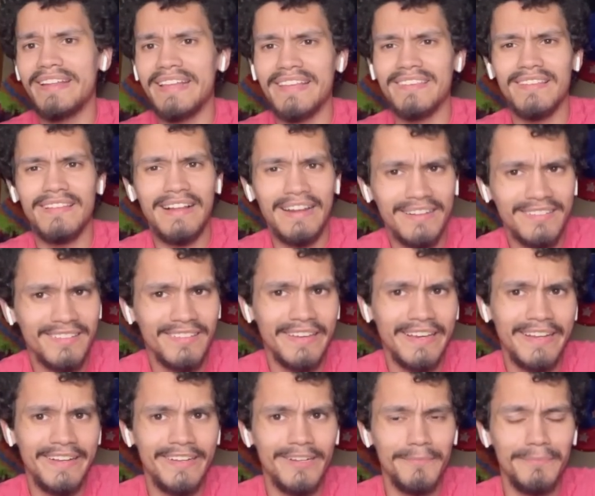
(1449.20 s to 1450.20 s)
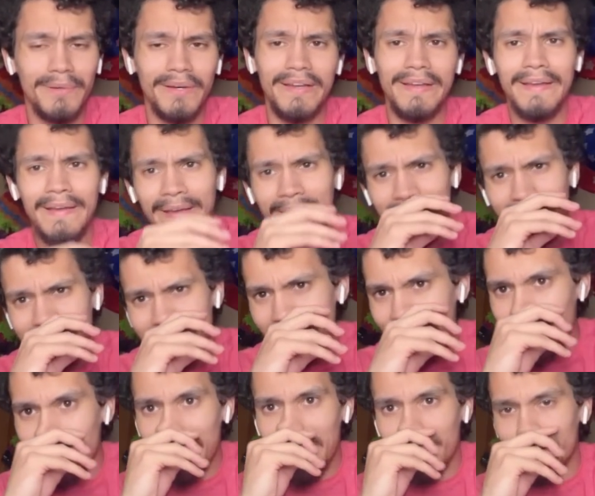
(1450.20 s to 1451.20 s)
gets a lot of slander, but
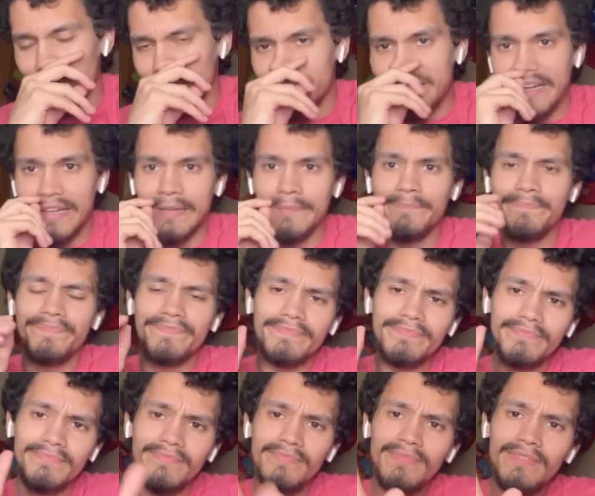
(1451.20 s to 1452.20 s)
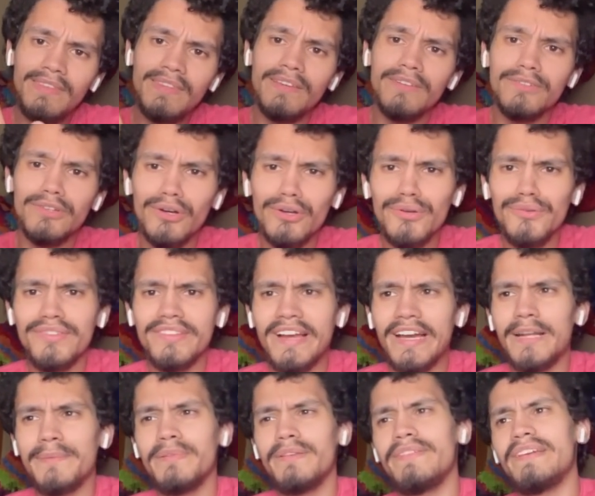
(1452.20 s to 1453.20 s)
think about it for a second. Goku
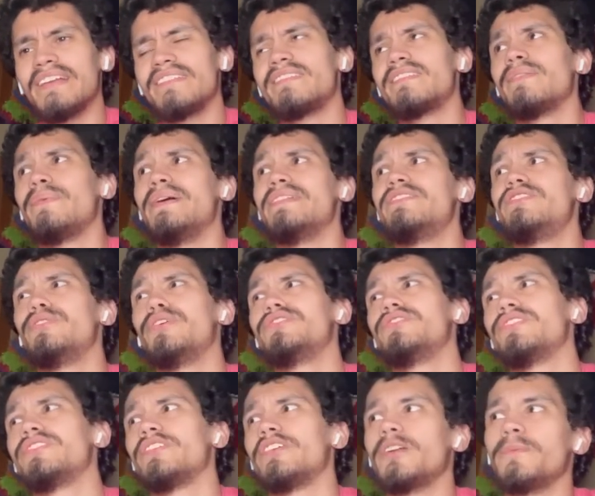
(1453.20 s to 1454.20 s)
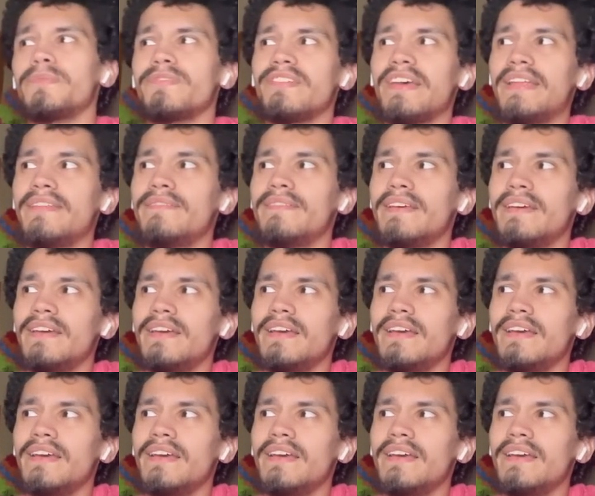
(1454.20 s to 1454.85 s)
side, I believe, gets to, 230%?